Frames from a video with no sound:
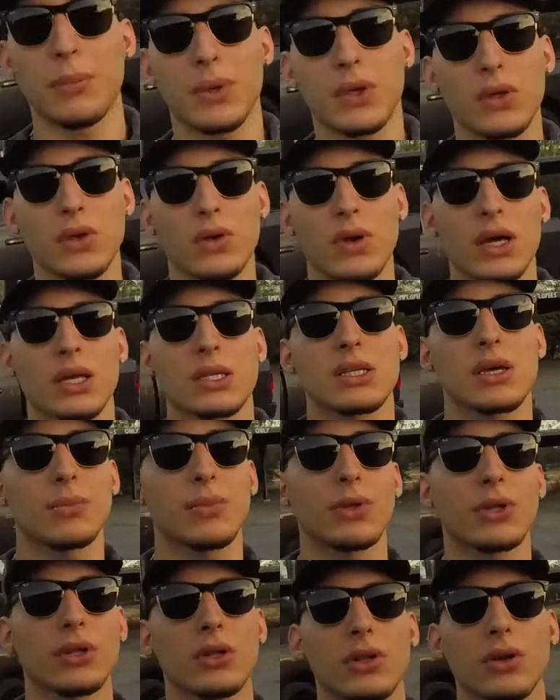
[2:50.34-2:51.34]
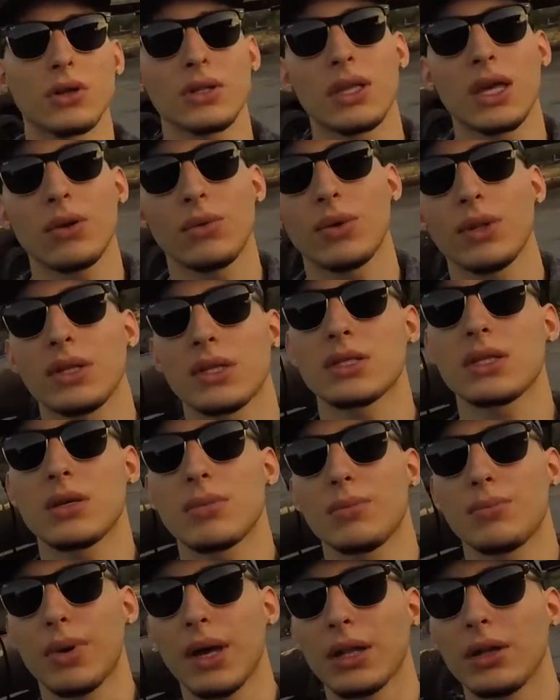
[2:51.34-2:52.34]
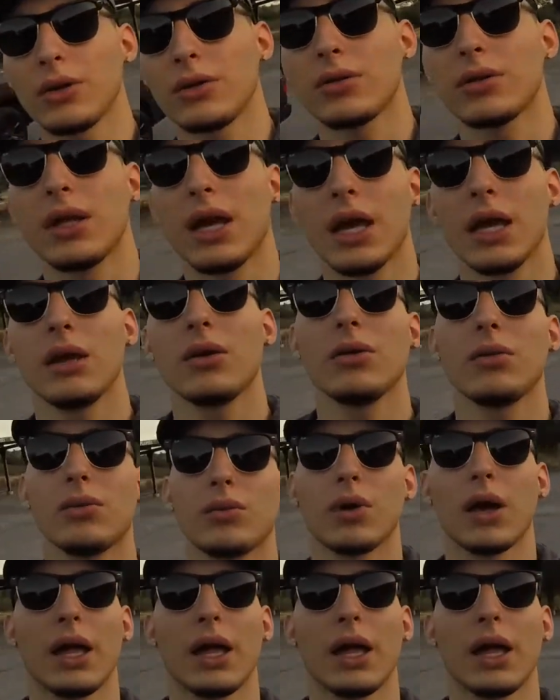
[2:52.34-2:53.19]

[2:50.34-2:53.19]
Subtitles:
I'll pick you guys up on another day when it's a better day.